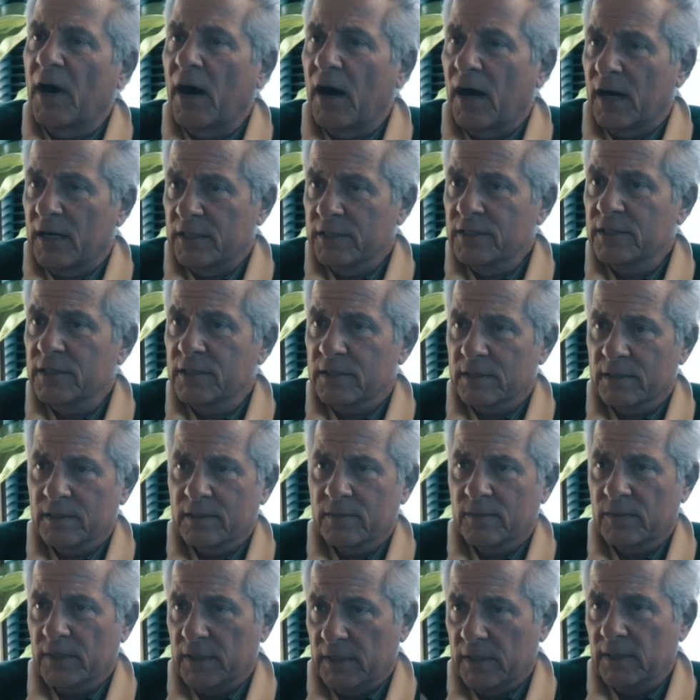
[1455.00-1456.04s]
pods,
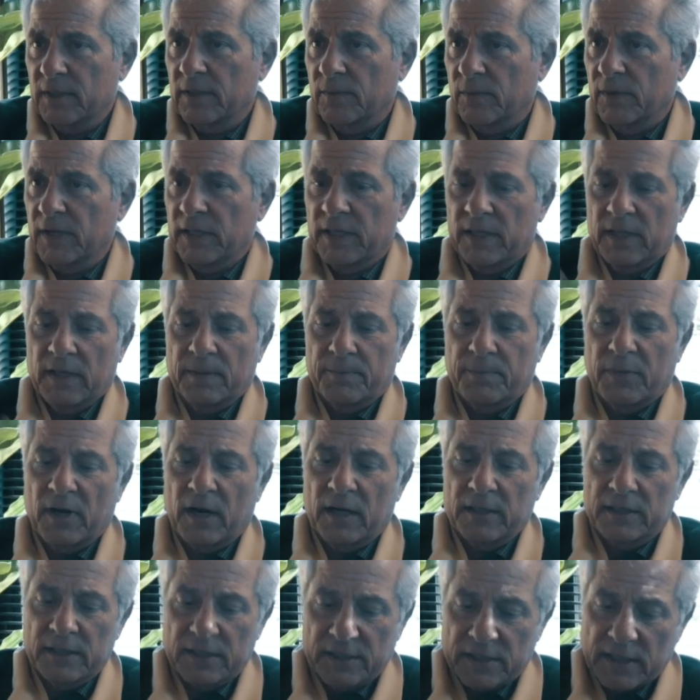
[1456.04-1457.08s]
with
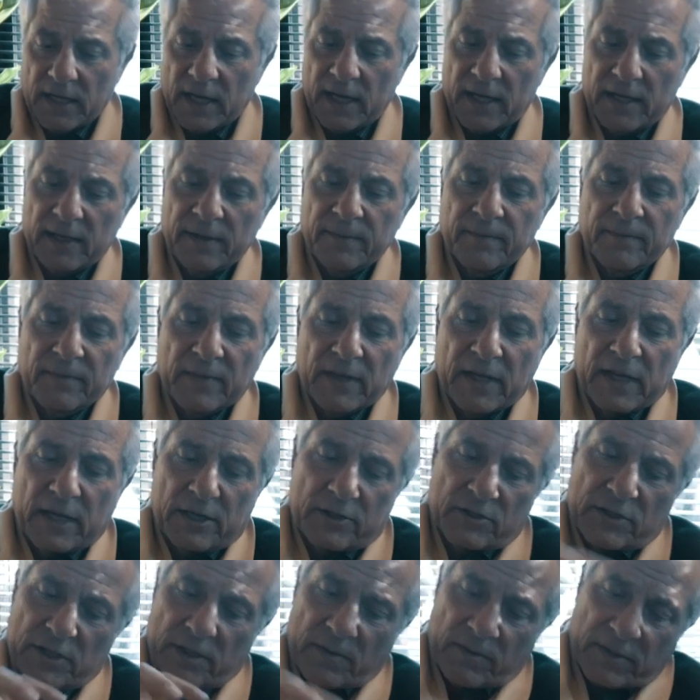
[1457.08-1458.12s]
pod design,
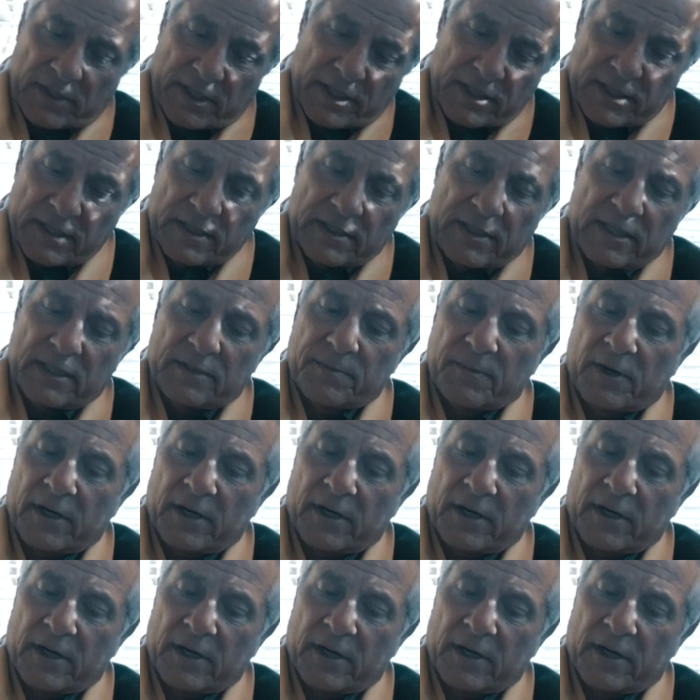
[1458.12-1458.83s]
is you say, well, this is this